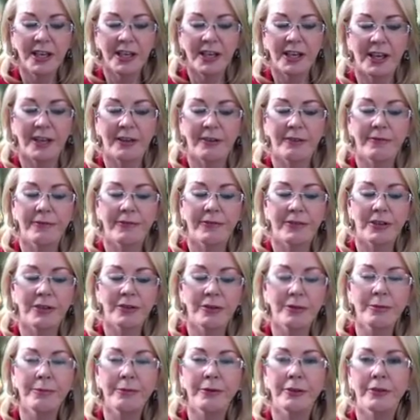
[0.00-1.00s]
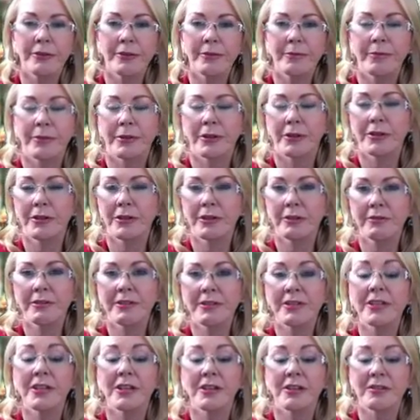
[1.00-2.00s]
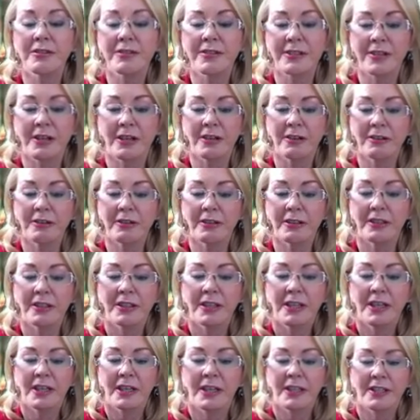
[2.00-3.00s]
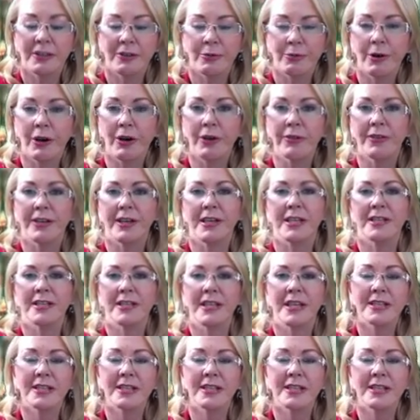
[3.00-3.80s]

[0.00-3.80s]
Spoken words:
Now, for you, Pluto is in your solar 12th house.